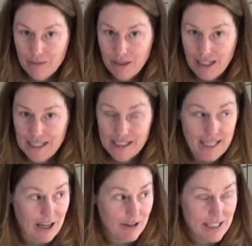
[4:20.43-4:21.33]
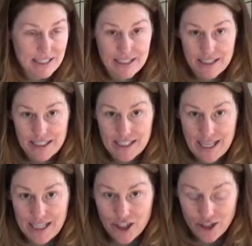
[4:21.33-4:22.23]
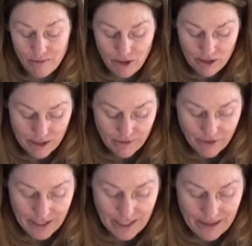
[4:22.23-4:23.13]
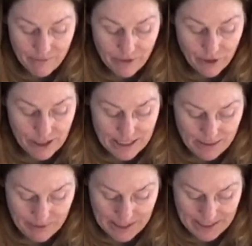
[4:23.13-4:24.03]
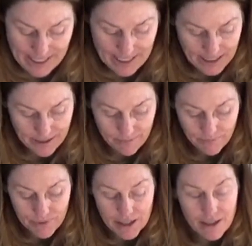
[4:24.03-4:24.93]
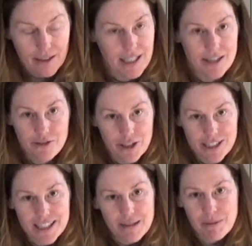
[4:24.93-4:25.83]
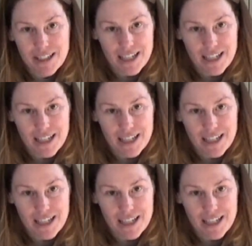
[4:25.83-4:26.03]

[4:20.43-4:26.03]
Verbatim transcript: to play sound desensitization music for them three times a day they still go to sleep at